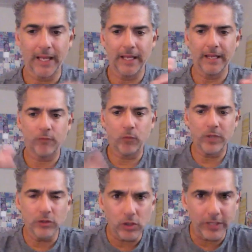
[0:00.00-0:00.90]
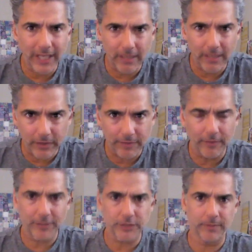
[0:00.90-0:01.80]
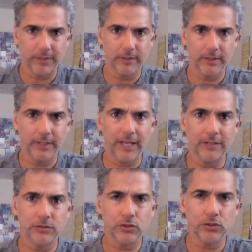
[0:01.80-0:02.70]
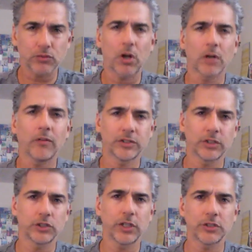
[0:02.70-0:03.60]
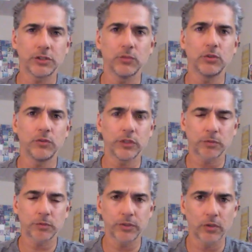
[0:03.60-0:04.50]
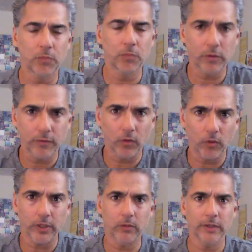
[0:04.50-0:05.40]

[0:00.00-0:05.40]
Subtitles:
If we look at every investment, and I strongly suggest you do this with your own portfolio,